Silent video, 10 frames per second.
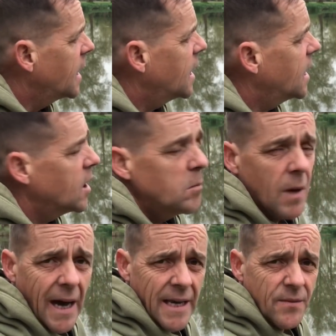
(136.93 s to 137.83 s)

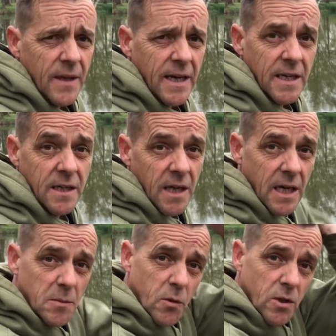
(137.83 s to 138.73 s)
And then
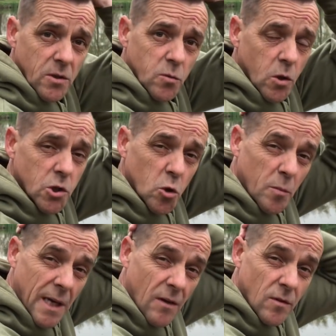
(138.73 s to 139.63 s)
anybody who's watched all
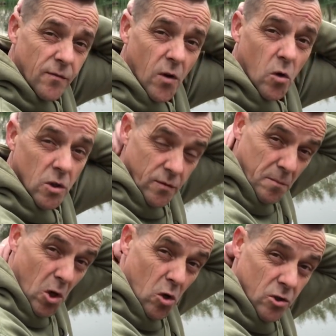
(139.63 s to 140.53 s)
my other vlogs
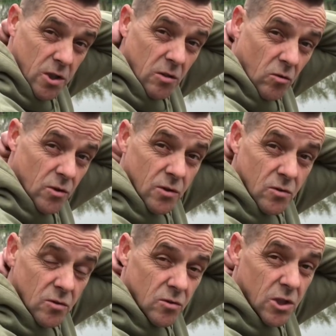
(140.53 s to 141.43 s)
from last year on
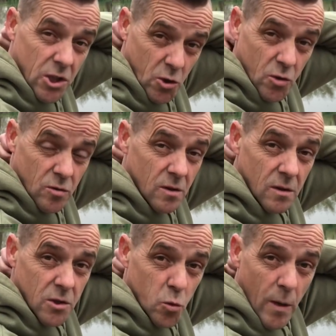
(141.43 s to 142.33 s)
this
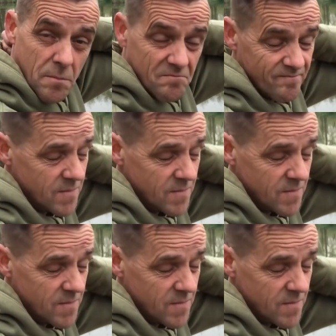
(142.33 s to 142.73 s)
swim,